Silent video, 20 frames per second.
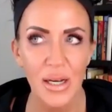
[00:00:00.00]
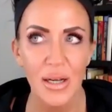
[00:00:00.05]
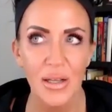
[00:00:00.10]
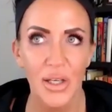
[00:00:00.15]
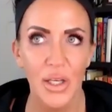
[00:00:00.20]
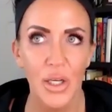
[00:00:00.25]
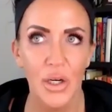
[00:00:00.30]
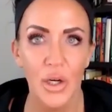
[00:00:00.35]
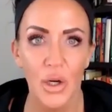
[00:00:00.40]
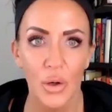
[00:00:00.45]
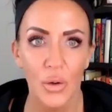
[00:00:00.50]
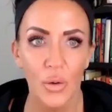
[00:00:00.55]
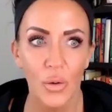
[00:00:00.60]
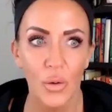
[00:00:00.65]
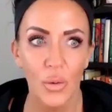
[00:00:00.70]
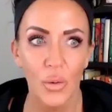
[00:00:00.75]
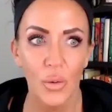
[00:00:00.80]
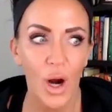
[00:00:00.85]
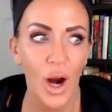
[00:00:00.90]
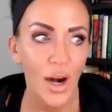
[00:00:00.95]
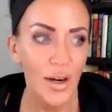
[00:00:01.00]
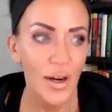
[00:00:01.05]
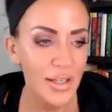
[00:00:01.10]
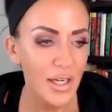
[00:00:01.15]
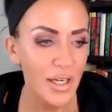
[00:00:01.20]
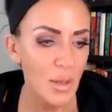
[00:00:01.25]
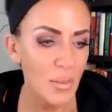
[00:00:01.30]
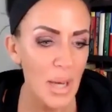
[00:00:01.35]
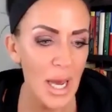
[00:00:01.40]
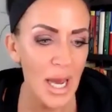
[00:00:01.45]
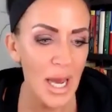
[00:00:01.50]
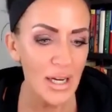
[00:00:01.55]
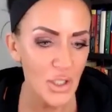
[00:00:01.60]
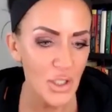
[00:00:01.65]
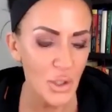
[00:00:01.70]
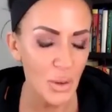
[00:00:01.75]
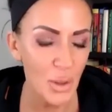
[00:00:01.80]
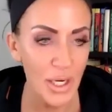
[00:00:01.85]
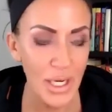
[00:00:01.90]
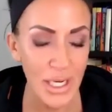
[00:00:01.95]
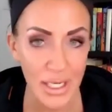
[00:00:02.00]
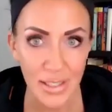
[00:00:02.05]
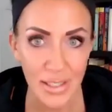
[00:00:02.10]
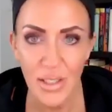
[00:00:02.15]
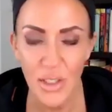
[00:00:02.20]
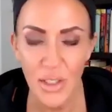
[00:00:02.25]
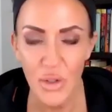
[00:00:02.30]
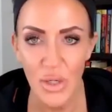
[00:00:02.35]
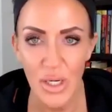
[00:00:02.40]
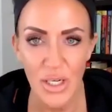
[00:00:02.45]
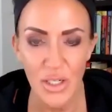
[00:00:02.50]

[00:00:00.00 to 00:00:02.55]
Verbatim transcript: you know, hearkening back to our history,